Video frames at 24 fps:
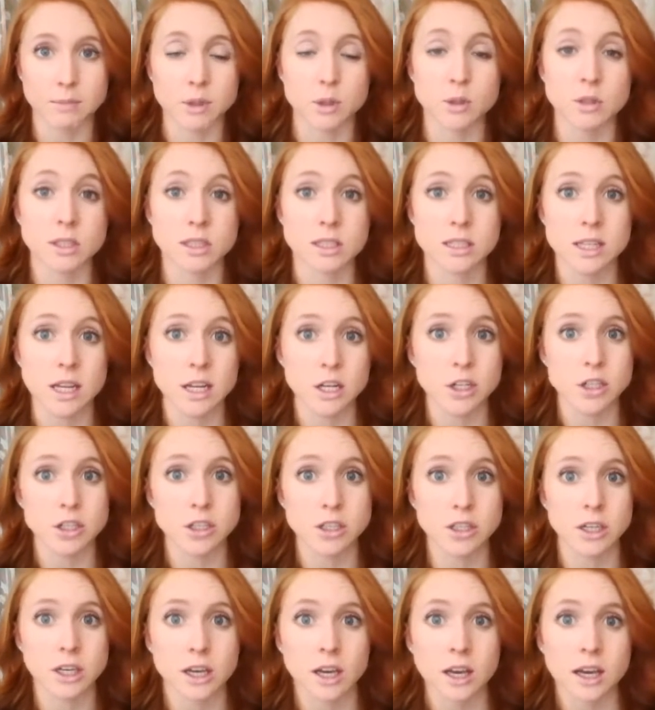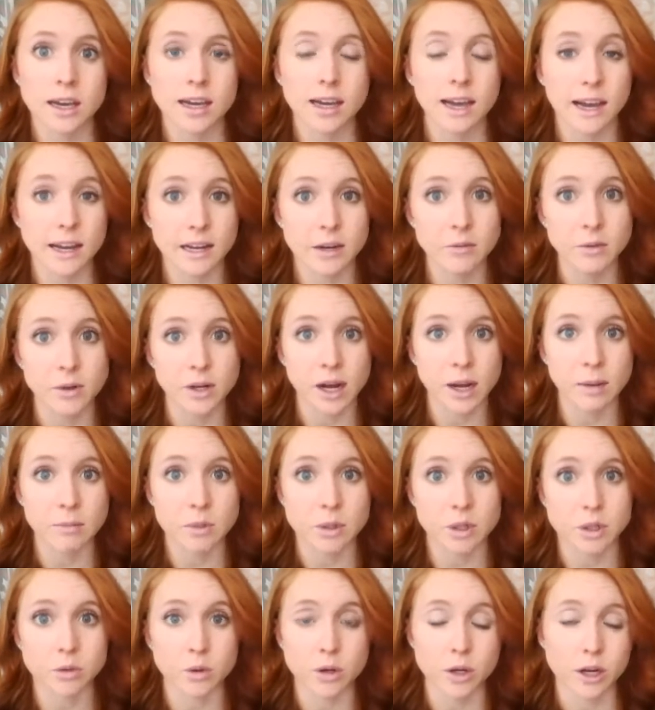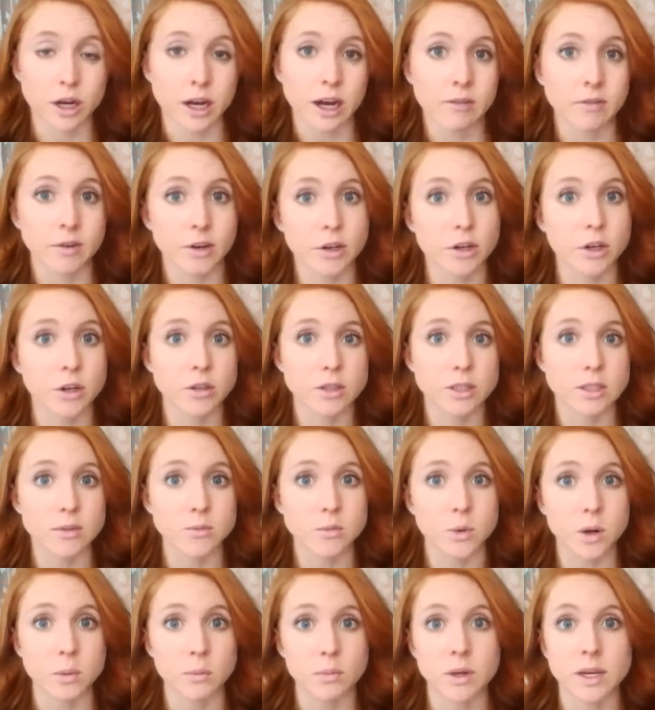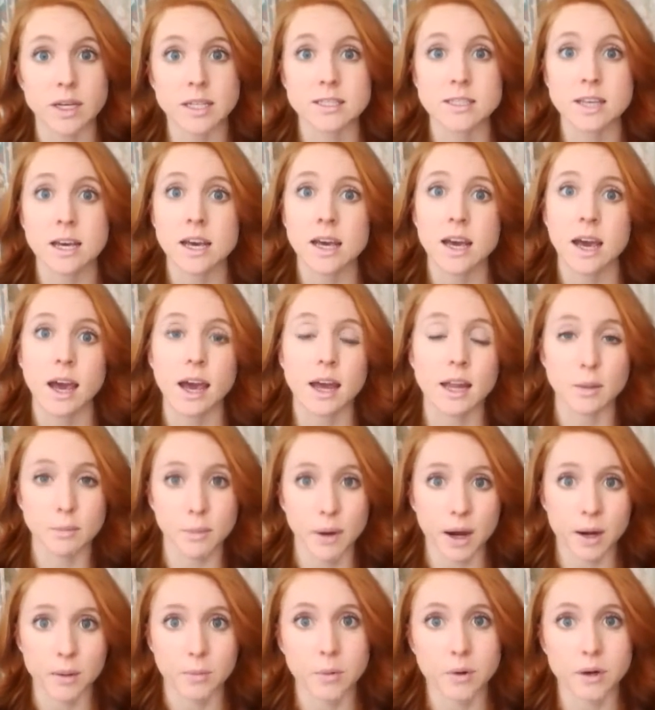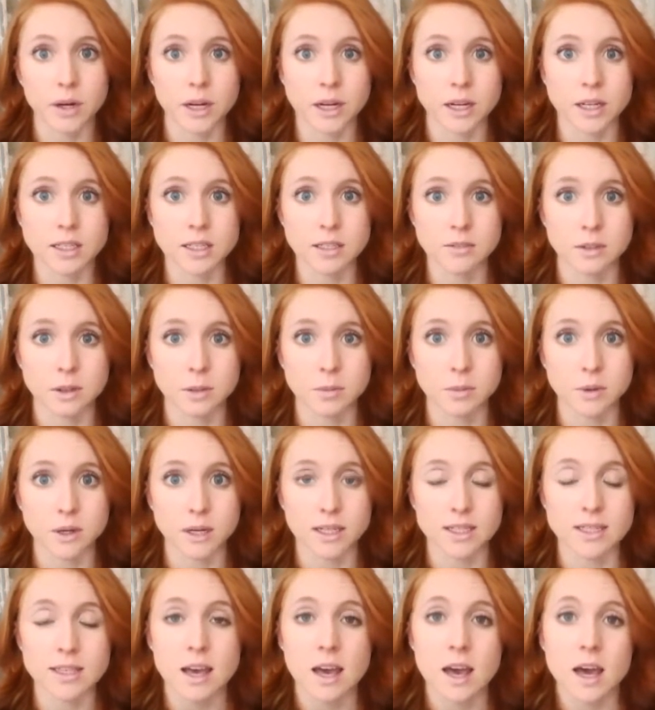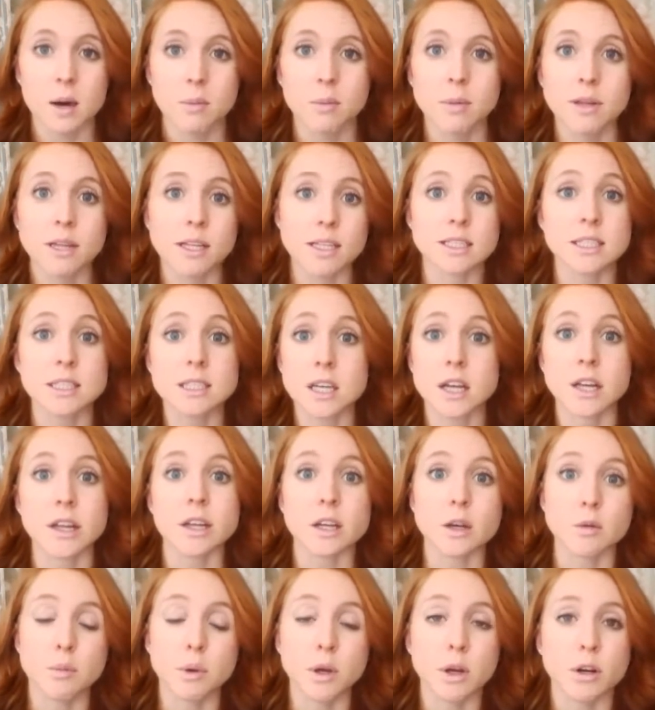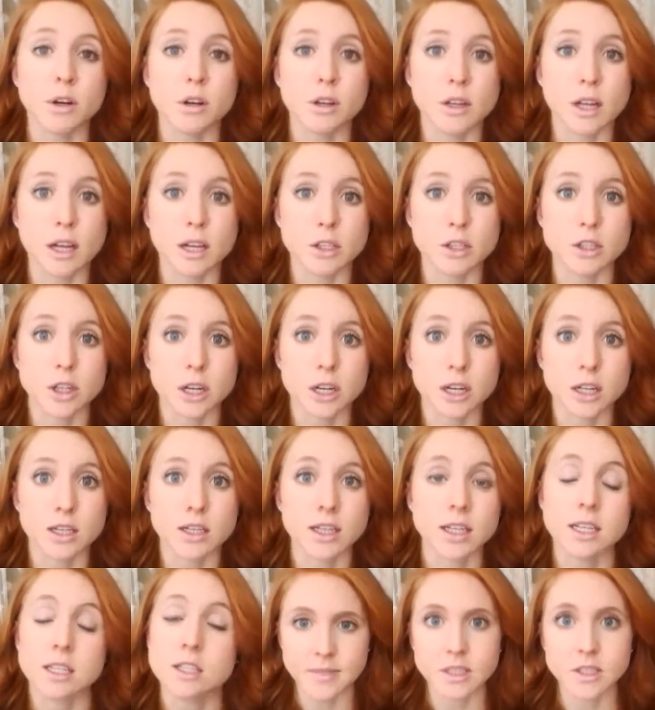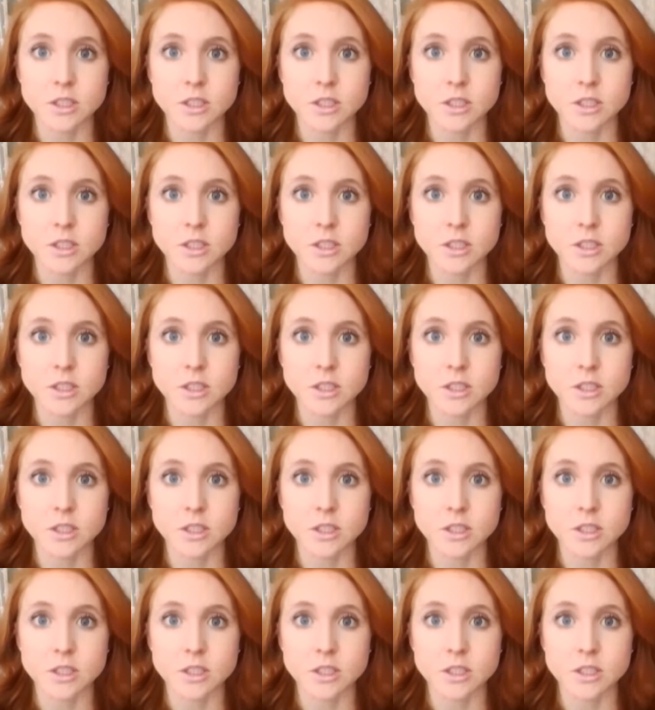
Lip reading: So it's essentially kind of what I'm doing, where you have your notes in one place and the PowerPoint in a different place, but this is on the computer electronically.